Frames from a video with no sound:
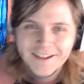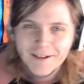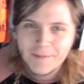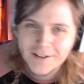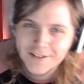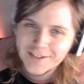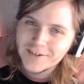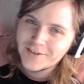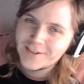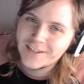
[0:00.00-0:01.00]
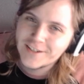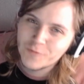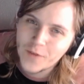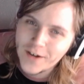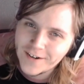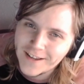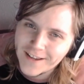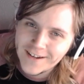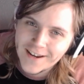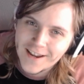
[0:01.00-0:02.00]
because there's this weird
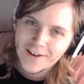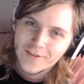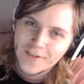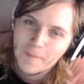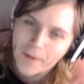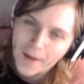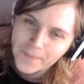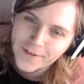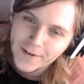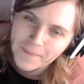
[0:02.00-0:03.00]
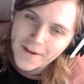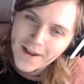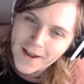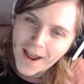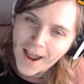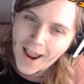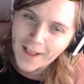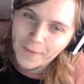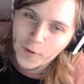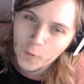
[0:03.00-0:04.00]
indicator that pops up
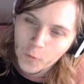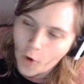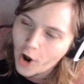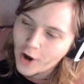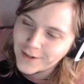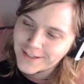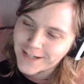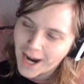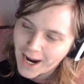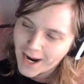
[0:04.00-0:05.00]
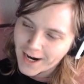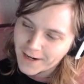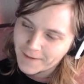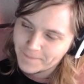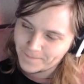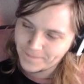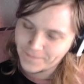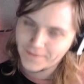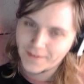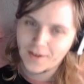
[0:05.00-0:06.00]
at the wrong time.
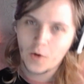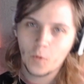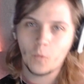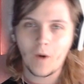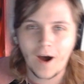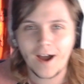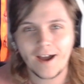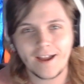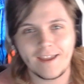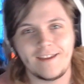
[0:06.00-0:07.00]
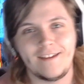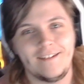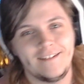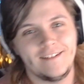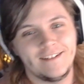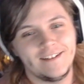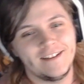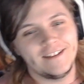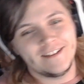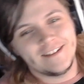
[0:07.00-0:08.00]
Why?
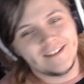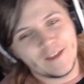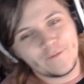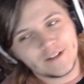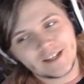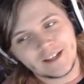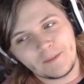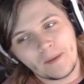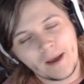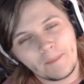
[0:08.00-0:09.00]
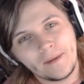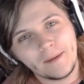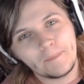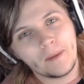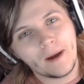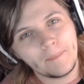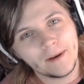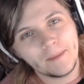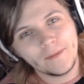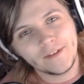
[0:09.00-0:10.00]
If it's gonna pop up, pop it
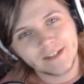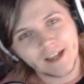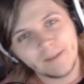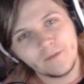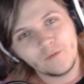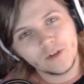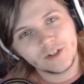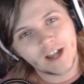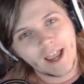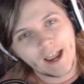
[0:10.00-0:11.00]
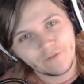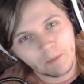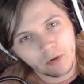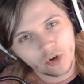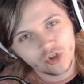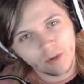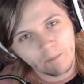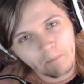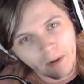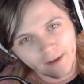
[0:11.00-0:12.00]
up at the time of which I have to push the
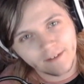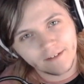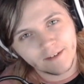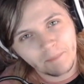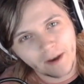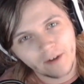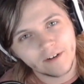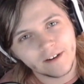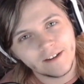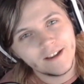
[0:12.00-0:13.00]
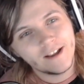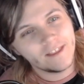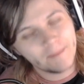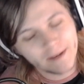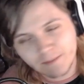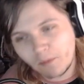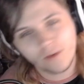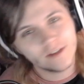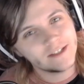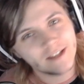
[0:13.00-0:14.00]
button to parry. That makes
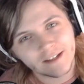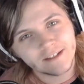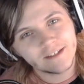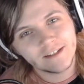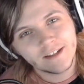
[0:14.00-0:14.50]
more sense.